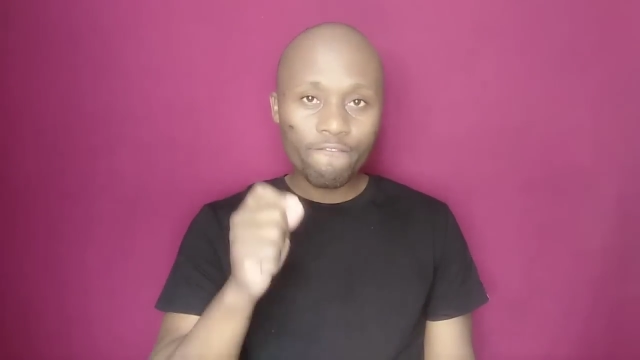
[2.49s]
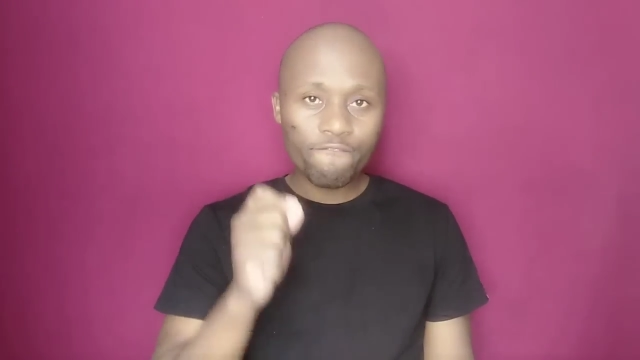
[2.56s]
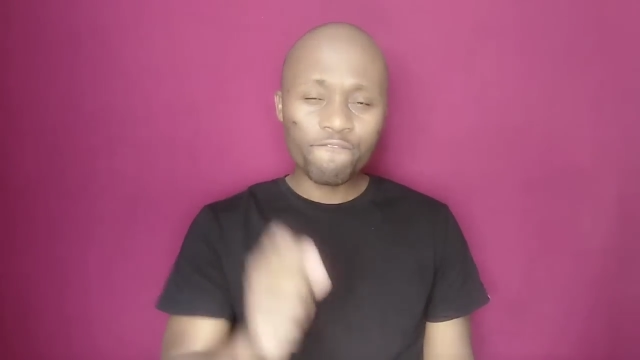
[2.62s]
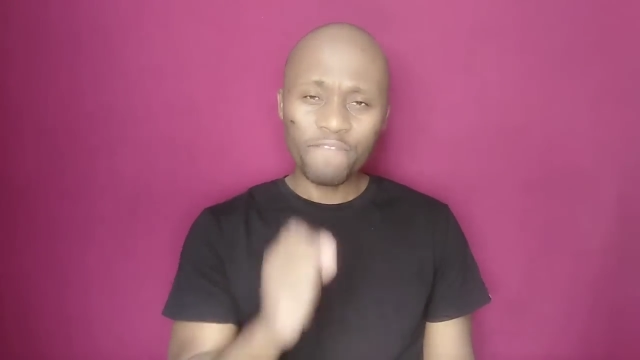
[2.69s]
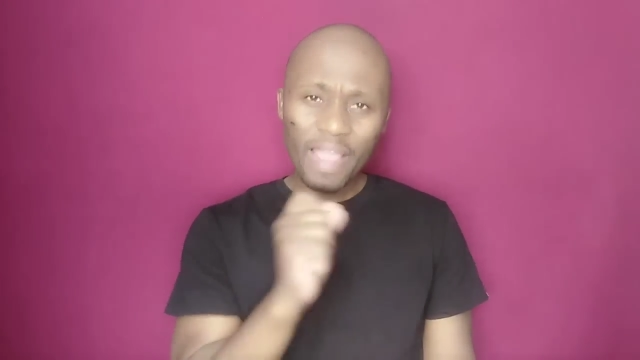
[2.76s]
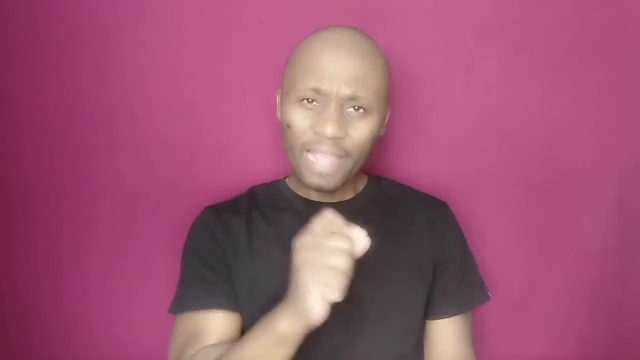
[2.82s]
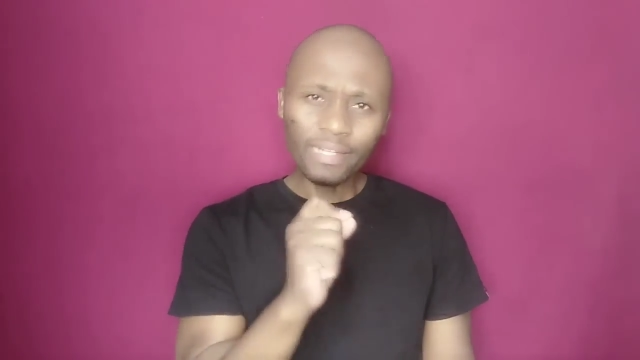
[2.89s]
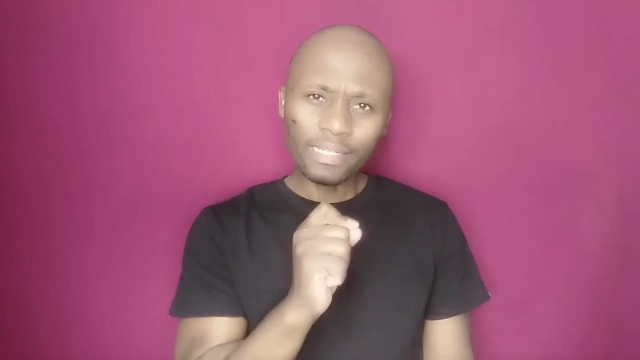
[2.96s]

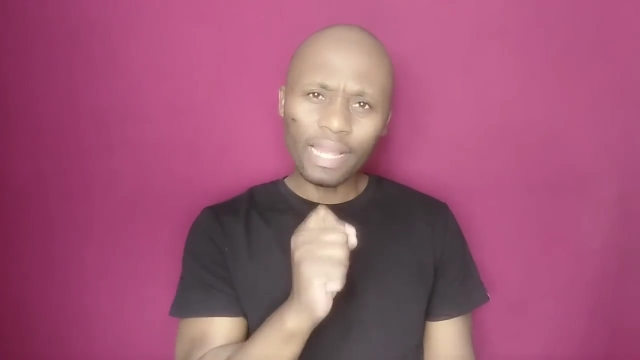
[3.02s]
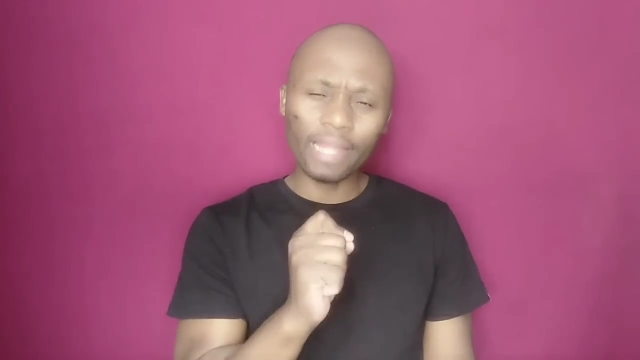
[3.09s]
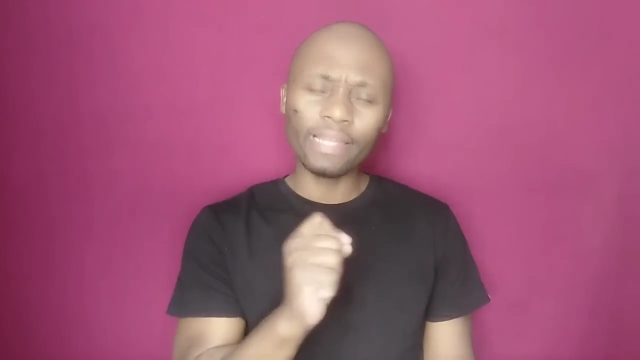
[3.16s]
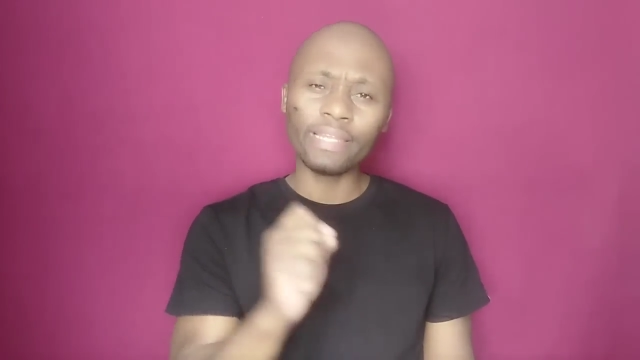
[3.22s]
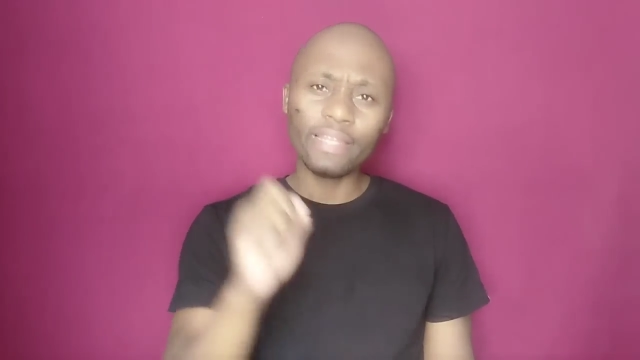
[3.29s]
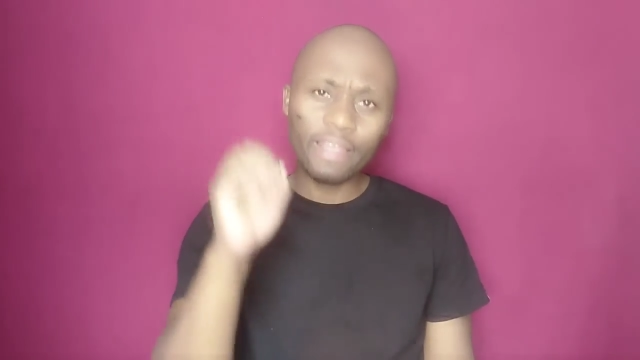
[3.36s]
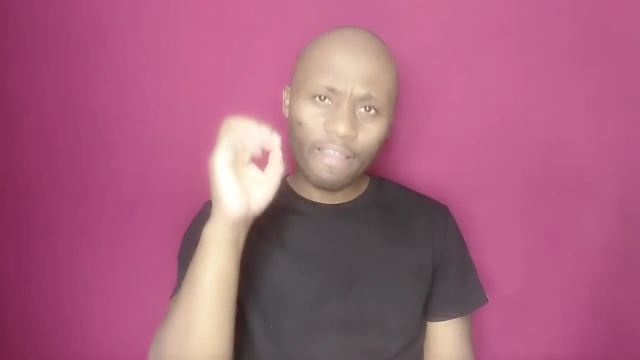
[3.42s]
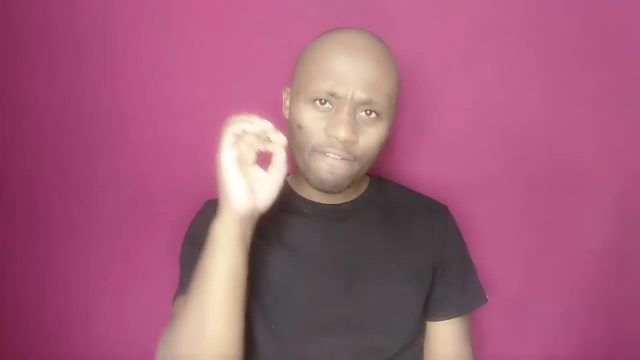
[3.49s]

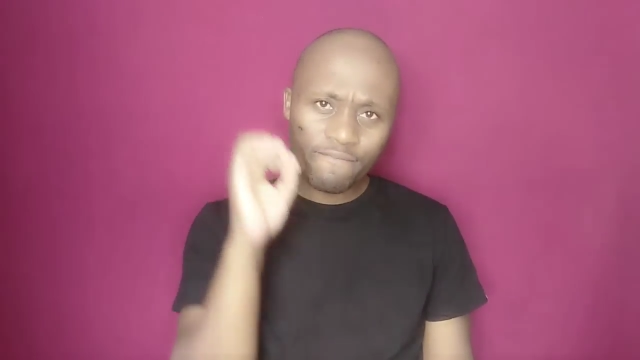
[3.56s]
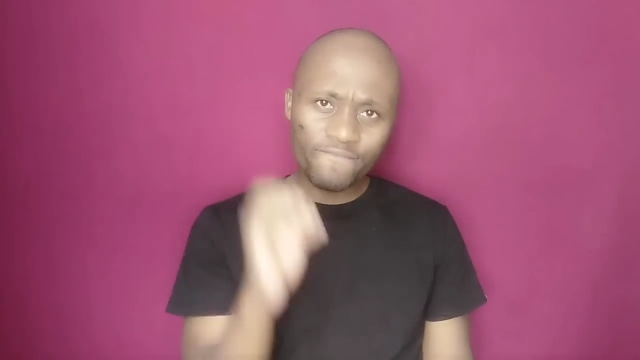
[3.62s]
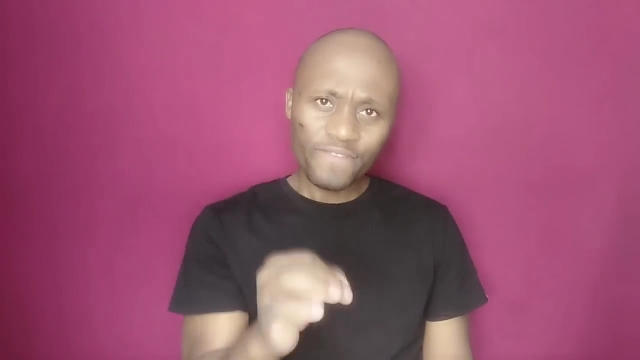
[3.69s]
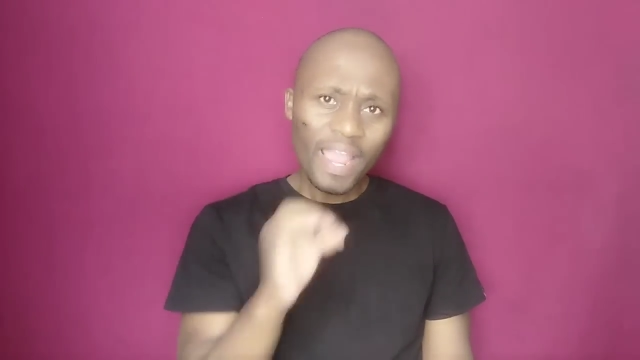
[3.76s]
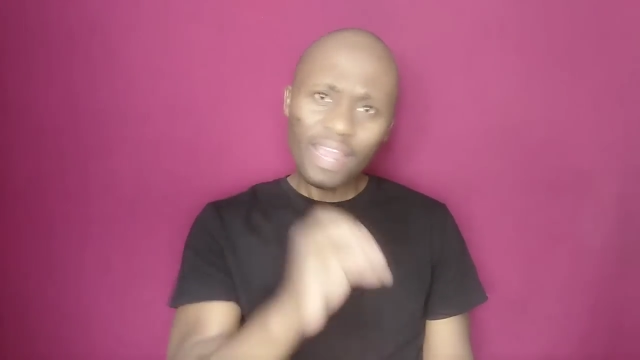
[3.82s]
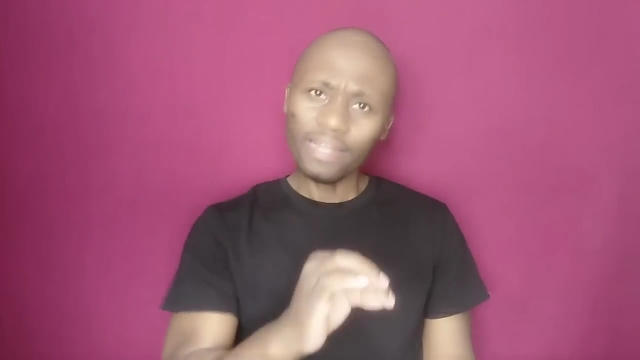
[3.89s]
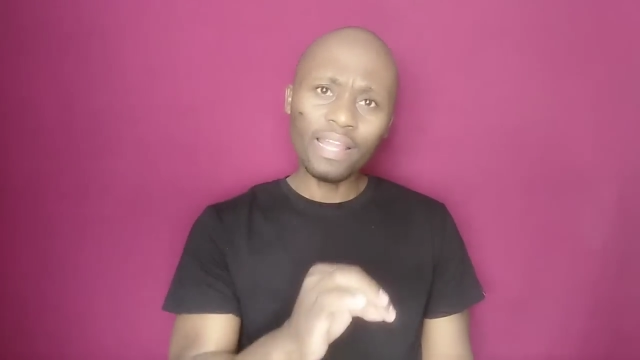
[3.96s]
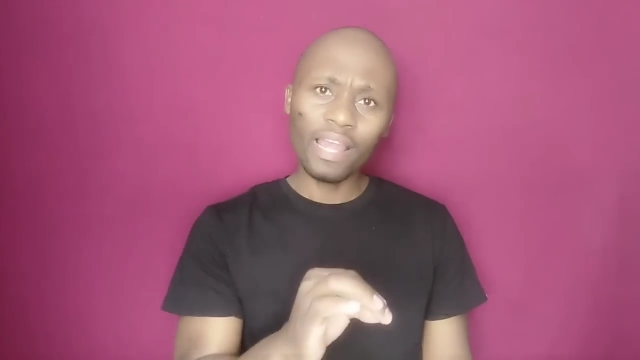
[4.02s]
finally,
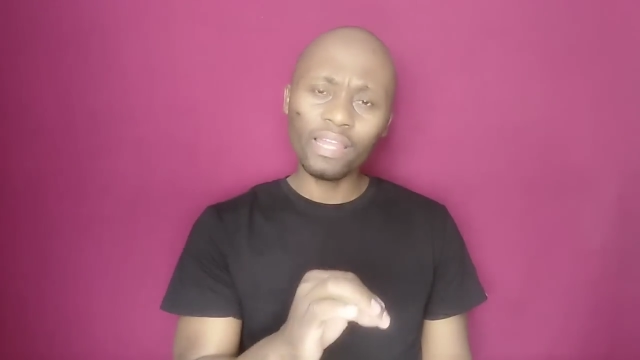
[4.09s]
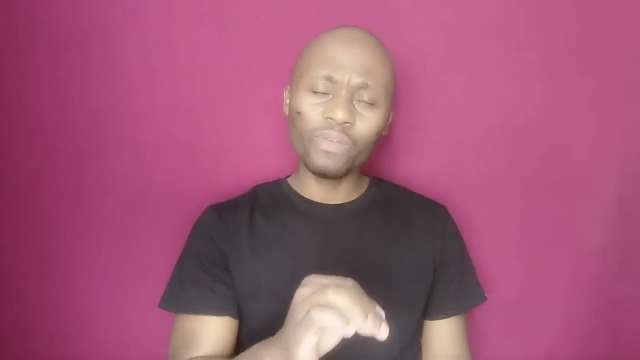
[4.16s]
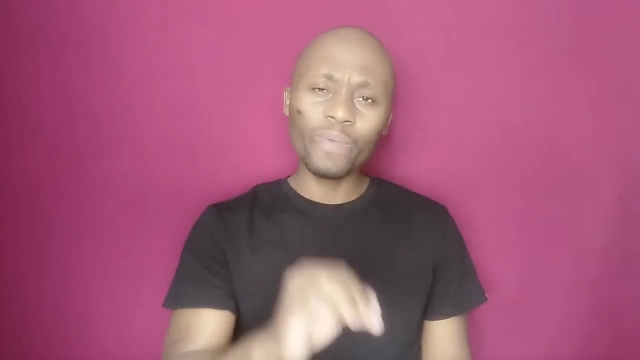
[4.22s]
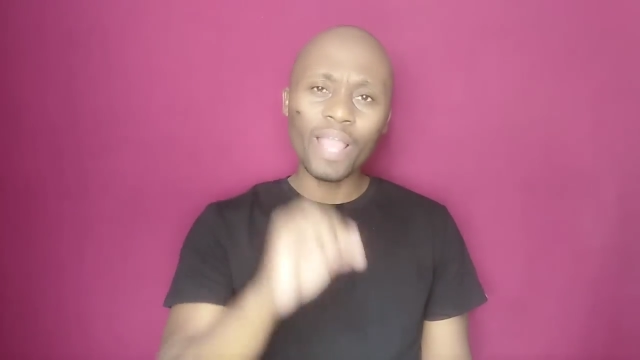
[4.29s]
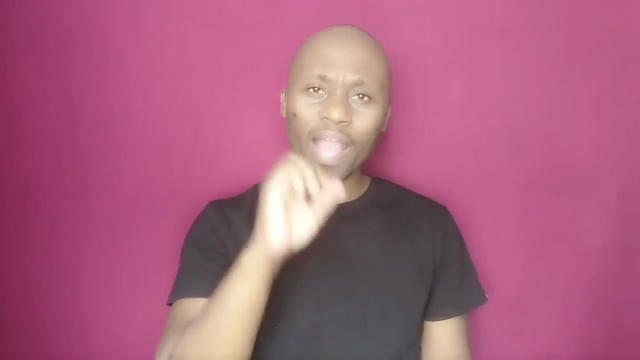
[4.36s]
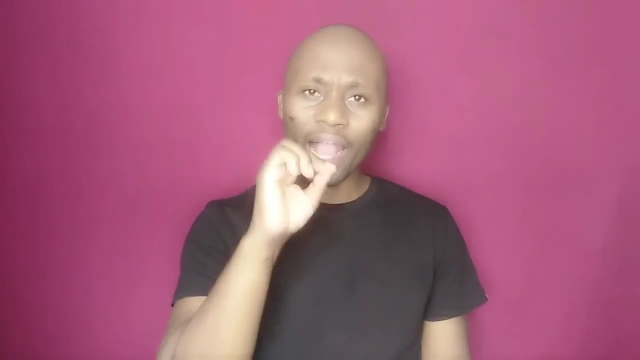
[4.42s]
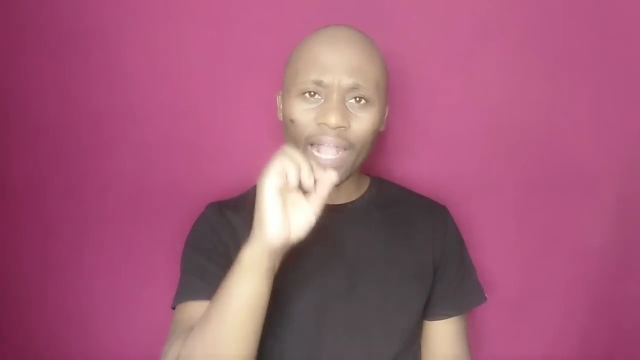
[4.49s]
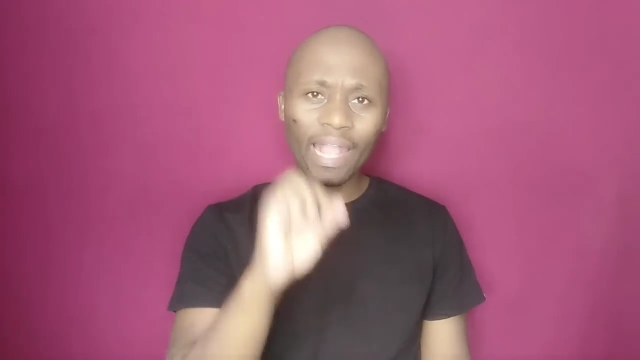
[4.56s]
finally
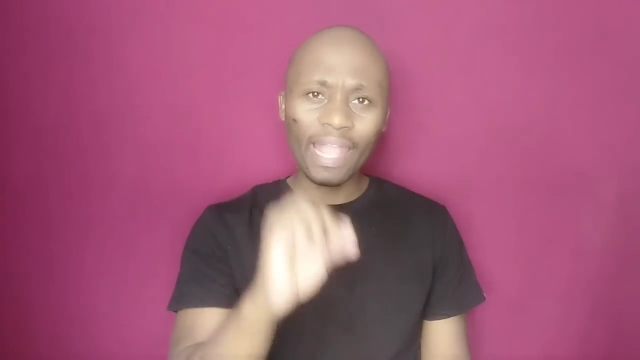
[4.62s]
we are